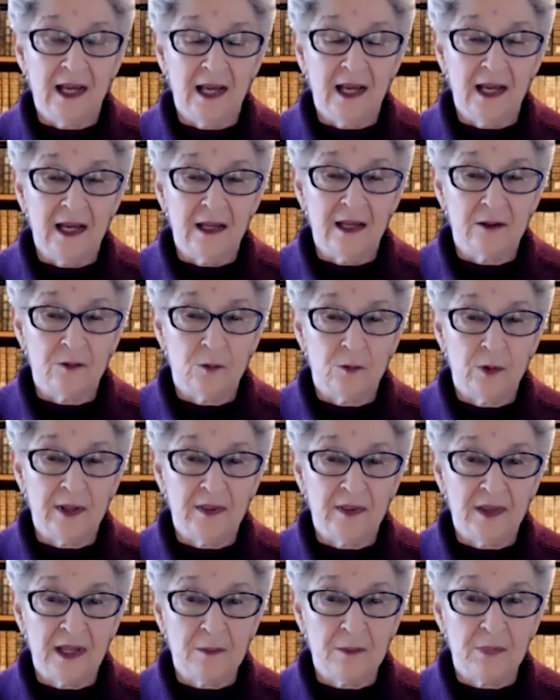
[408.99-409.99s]
And when
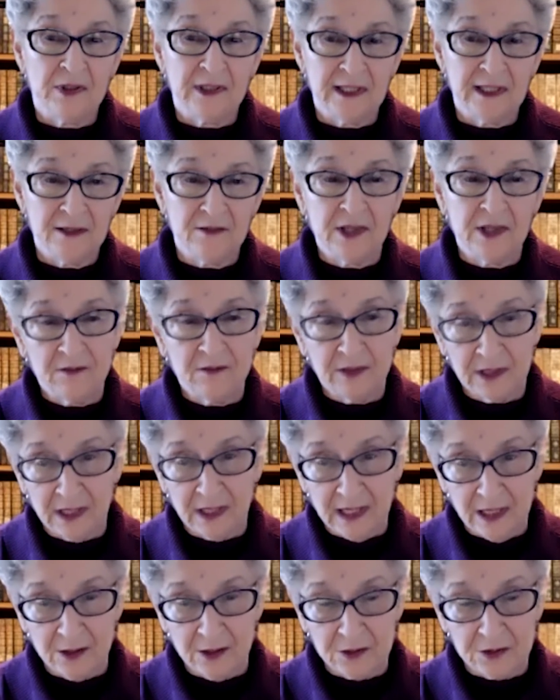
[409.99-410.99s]
they believe they've
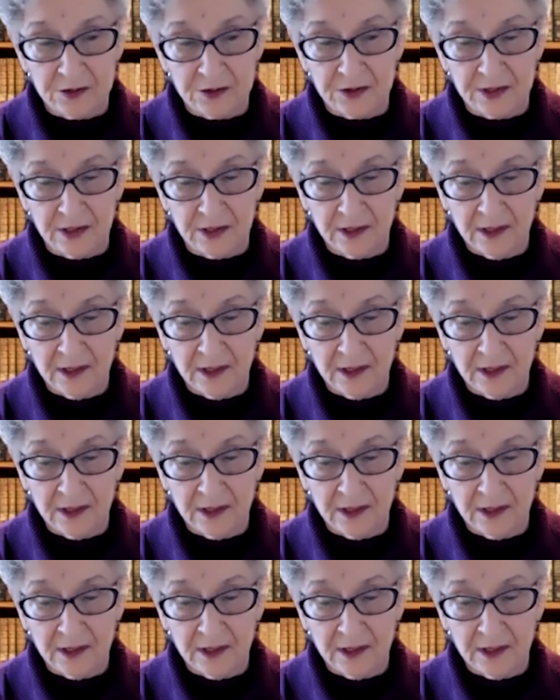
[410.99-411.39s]
encountered